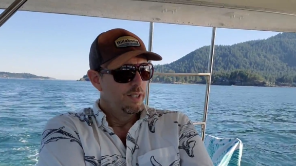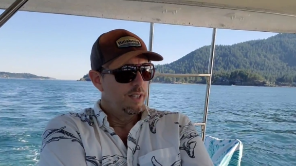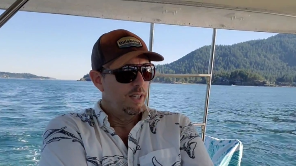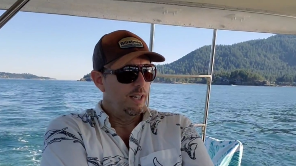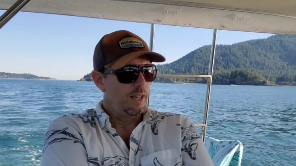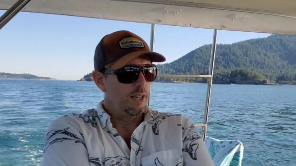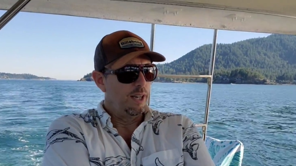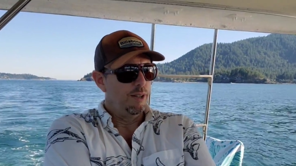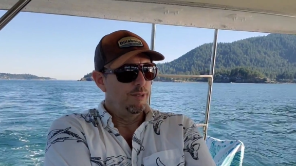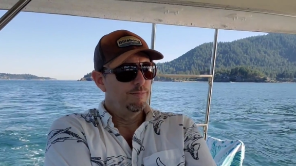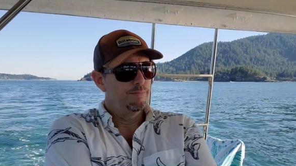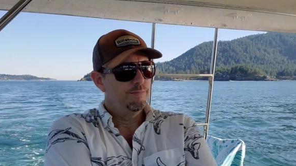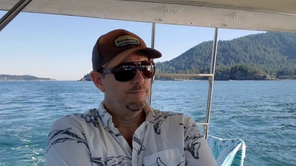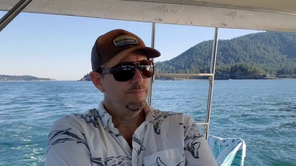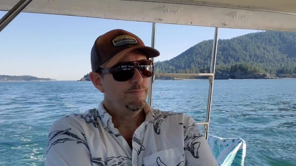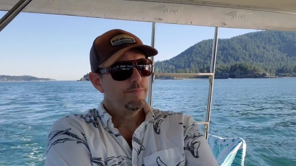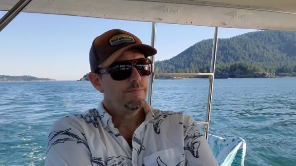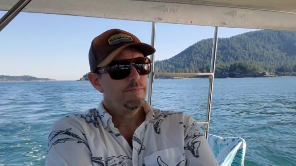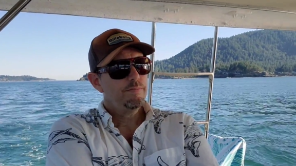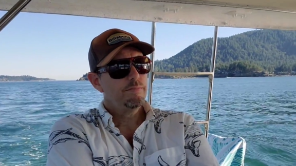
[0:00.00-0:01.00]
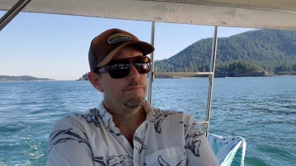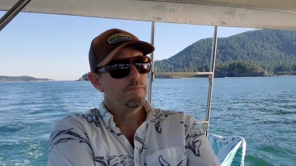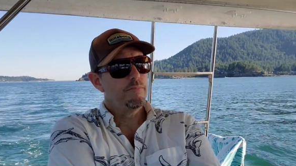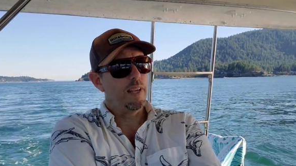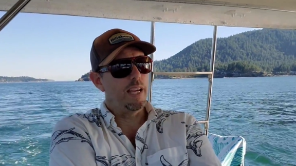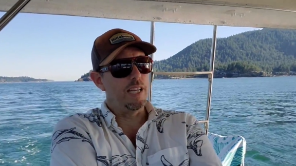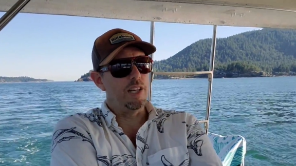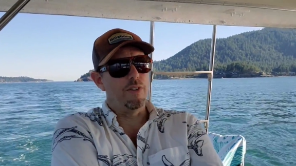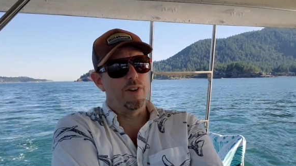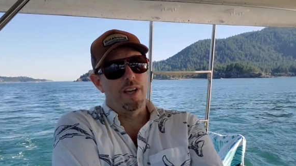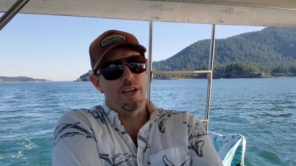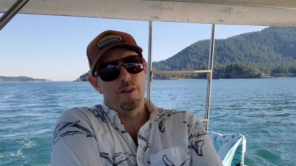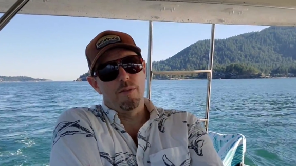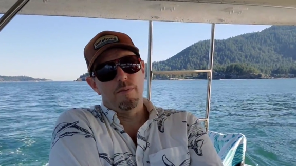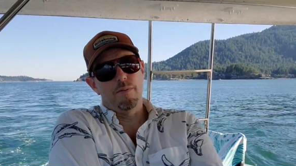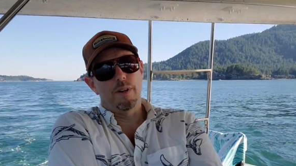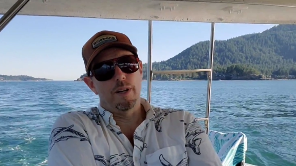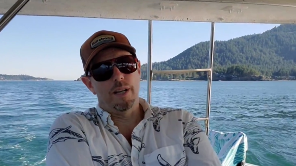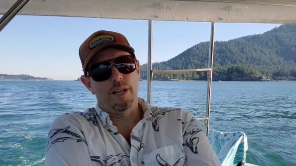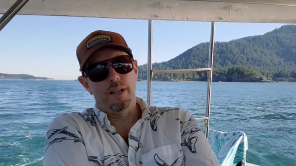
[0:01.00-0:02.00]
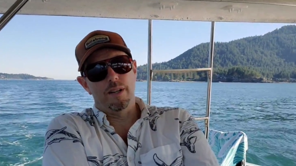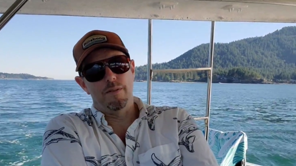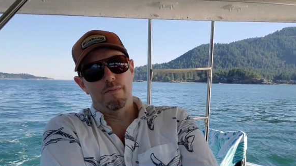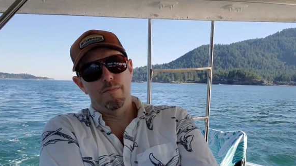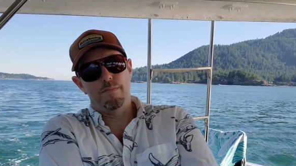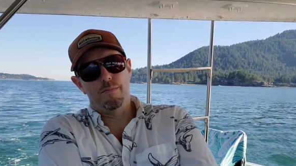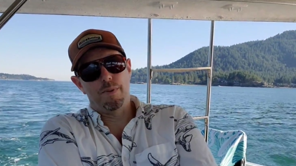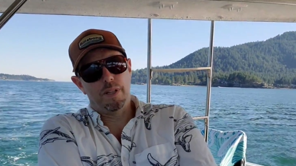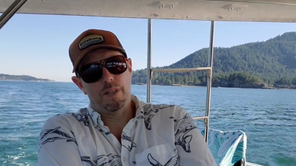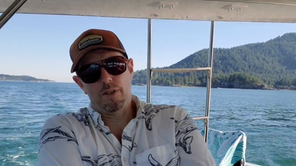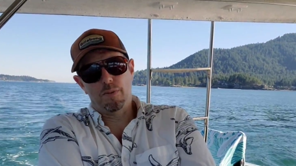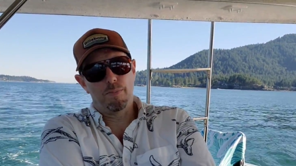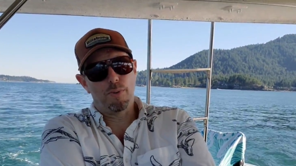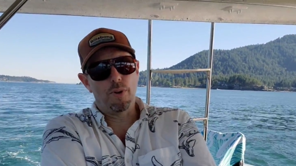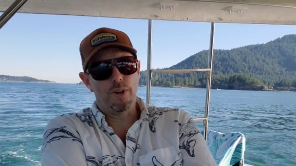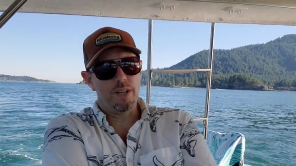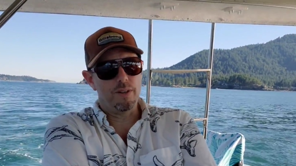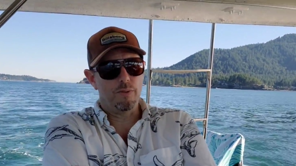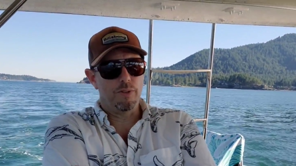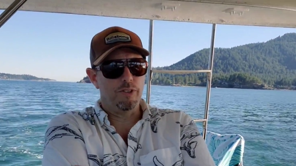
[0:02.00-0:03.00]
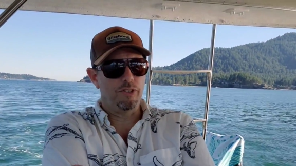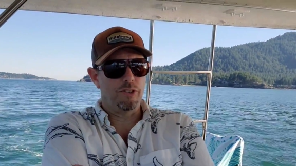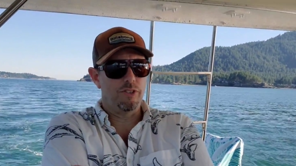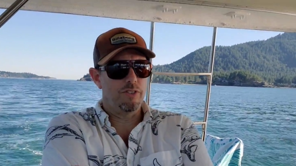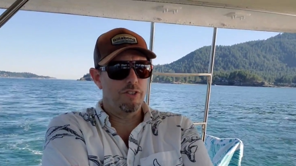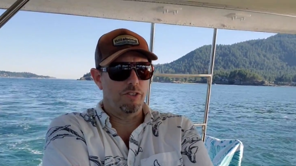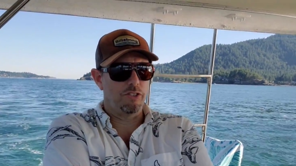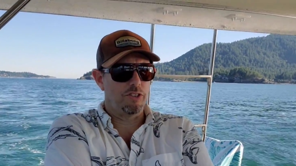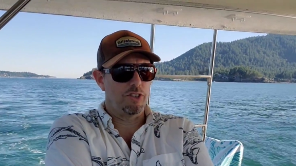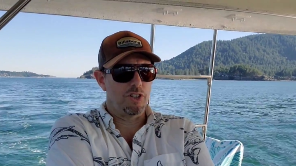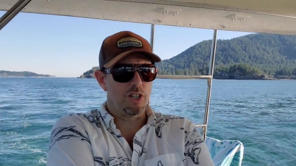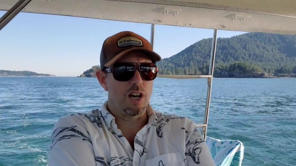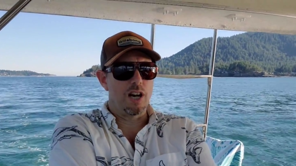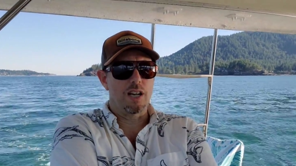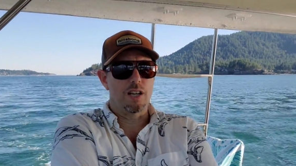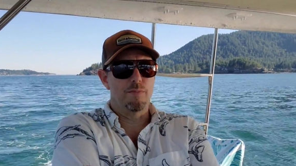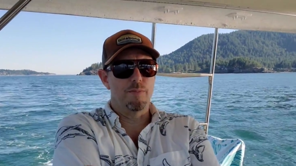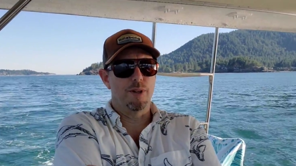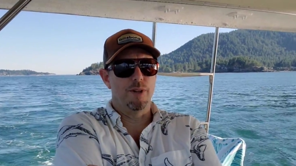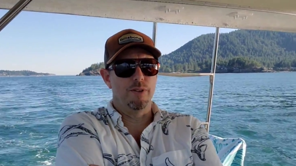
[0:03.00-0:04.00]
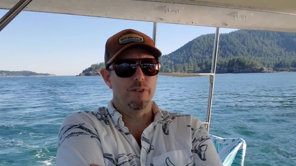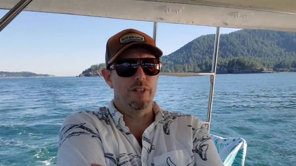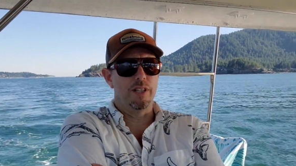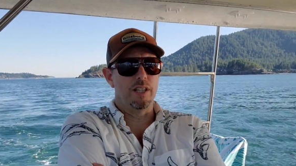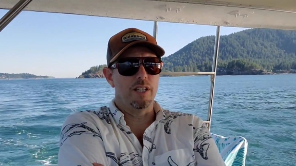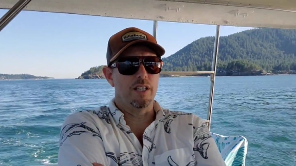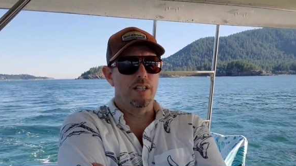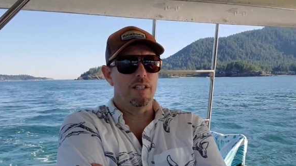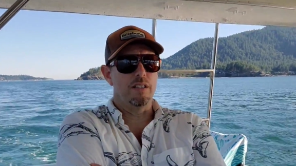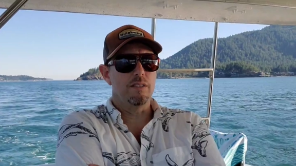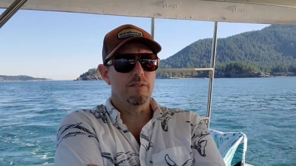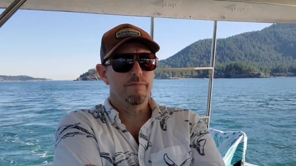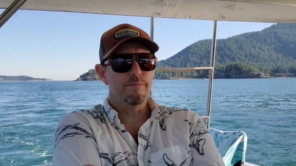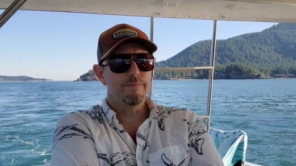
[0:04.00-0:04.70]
Um, anyway, uh, but the point was just to talk about the.